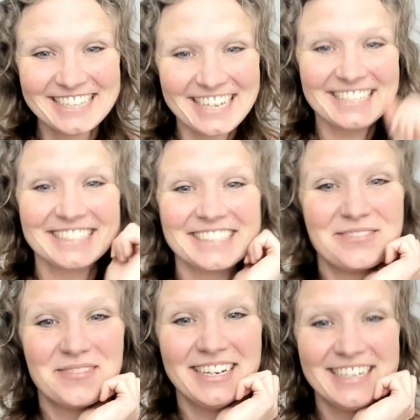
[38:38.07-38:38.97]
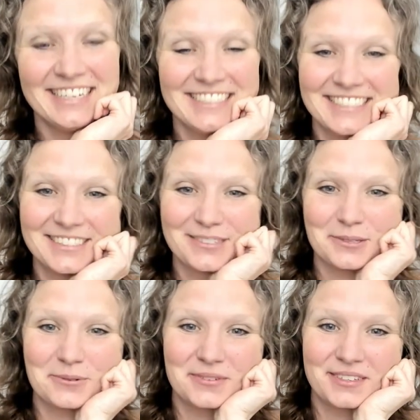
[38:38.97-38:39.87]
Thank you so much. This
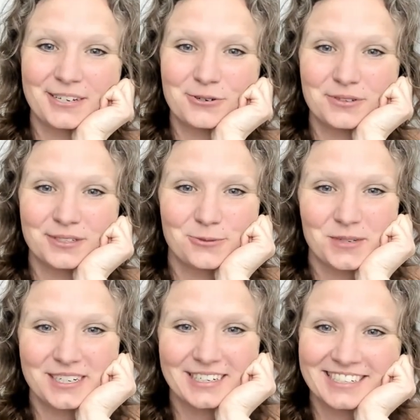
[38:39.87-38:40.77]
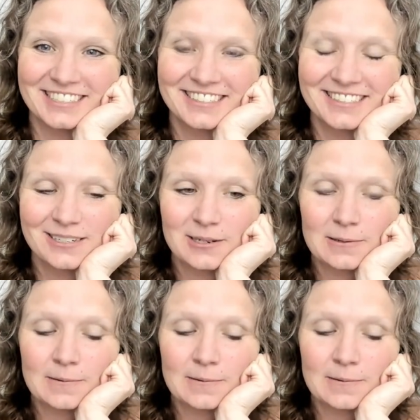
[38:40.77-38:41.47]
was a really cool experience.